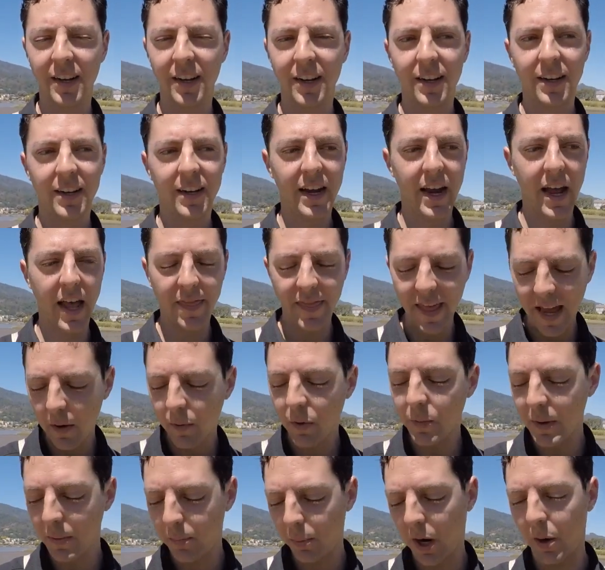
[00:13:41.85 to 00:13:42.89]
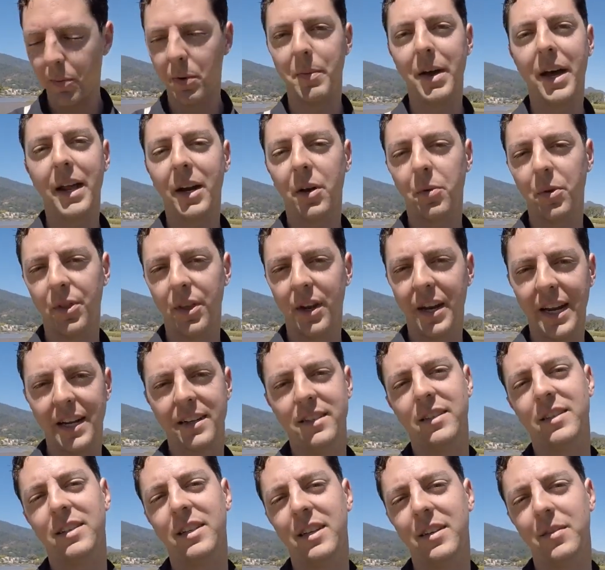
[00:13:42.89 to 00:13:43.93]
Yeah. And that would be problematic with the
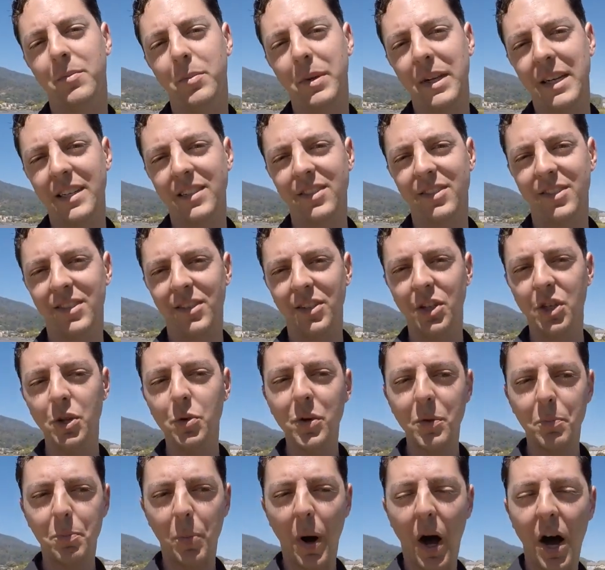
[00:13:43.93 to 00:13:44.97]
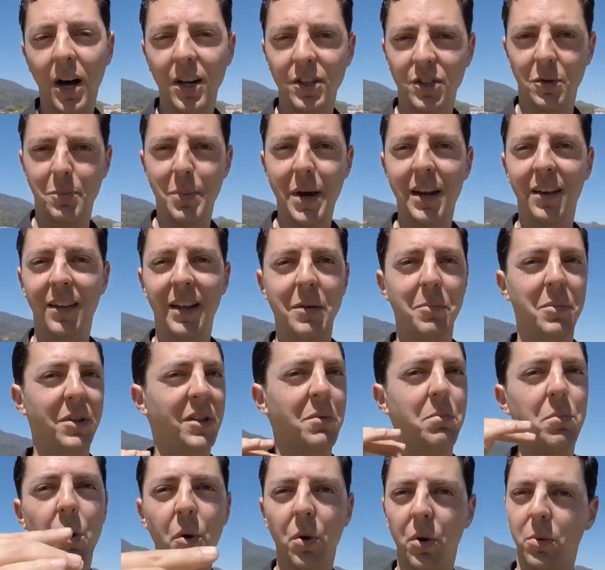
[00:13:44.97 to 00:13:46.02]
Nexus Hub because you would pause your pedaling, but
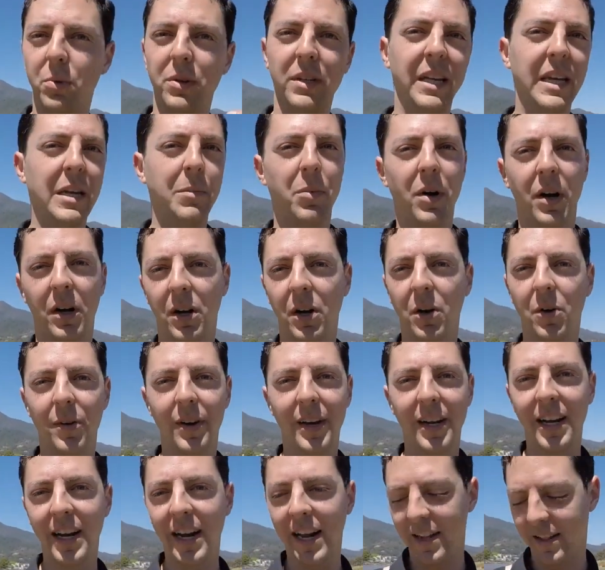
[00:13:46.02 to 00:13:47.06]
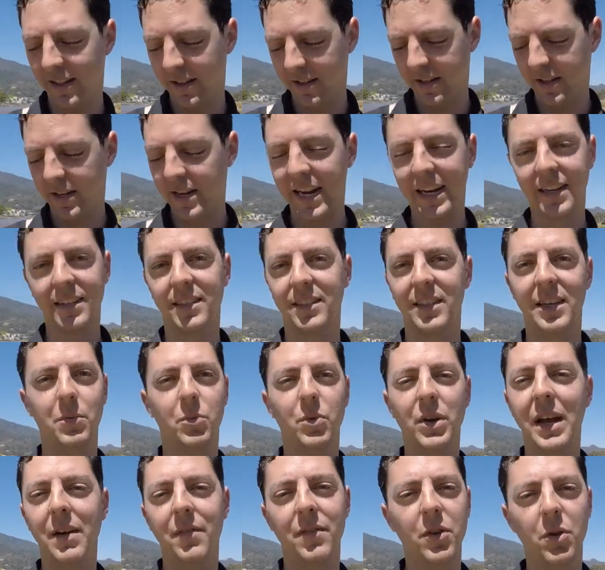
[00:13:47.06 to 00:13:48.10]
the motor would keep on going, and the Nexus Hub
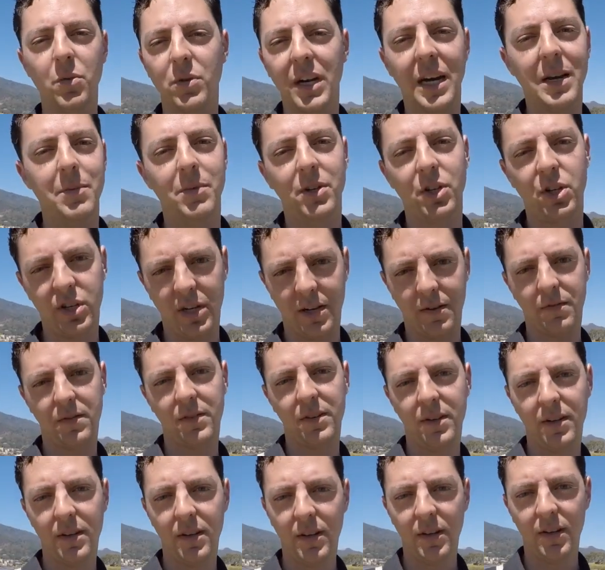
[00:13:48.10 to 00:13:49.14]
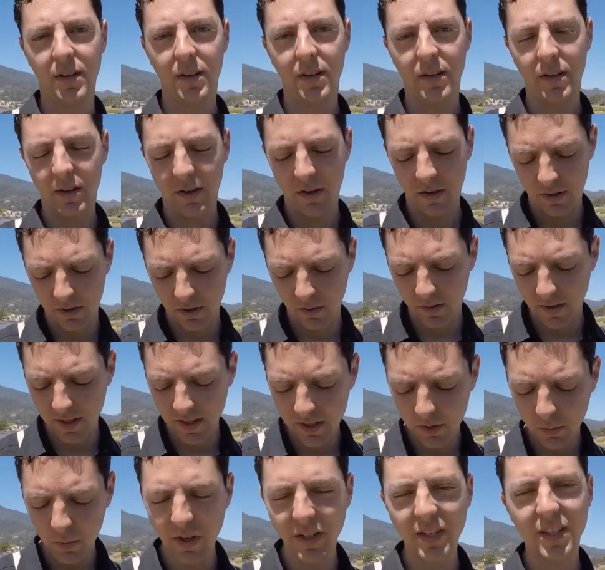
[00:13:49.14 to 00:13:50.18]
would have no time to shift. I see. So
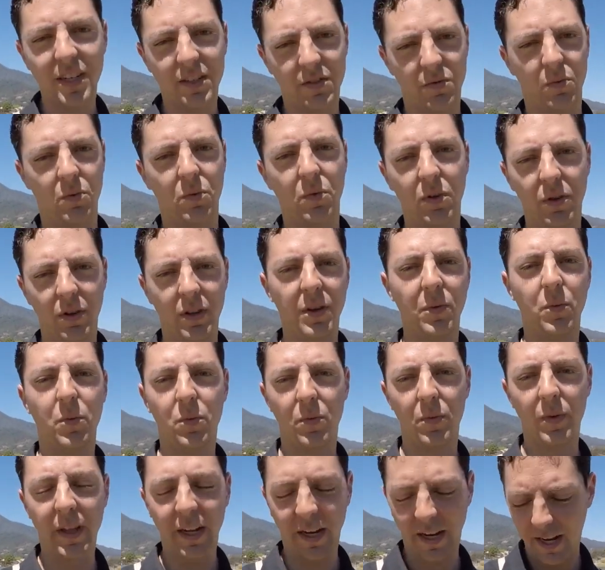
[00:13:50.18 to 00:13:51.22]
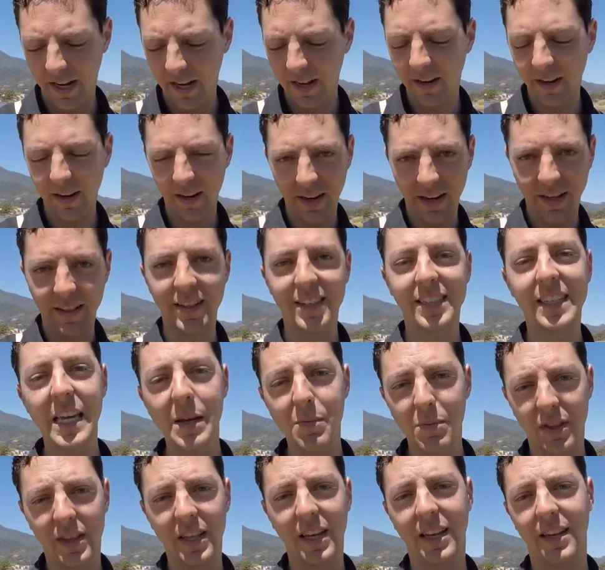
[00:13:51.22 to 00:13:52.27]
this one does really like in in the
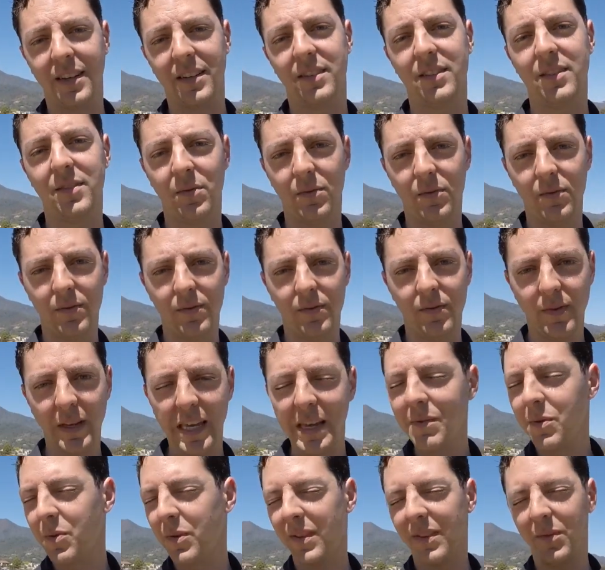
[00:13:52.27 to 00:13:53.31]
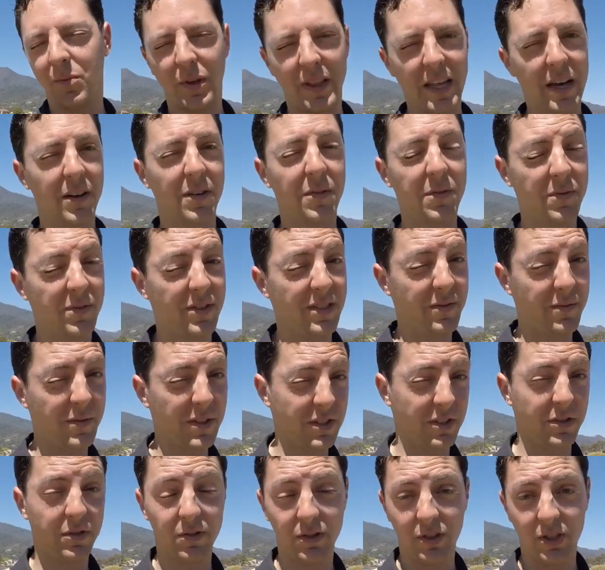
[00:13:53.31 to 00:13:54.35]
scheme of things, even with, without a
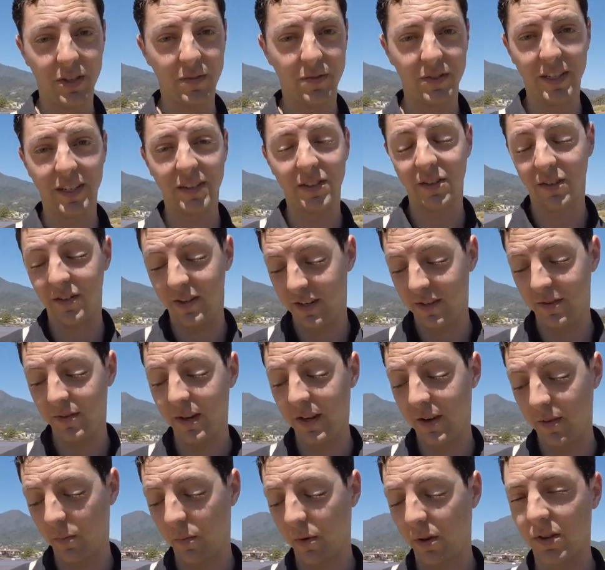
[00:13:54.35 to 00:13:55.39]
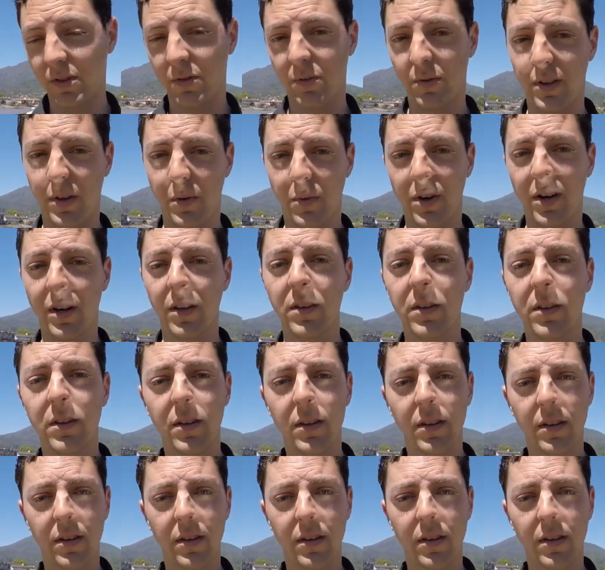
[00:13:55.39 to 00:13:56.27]
physical shift sensor, it, it works really well.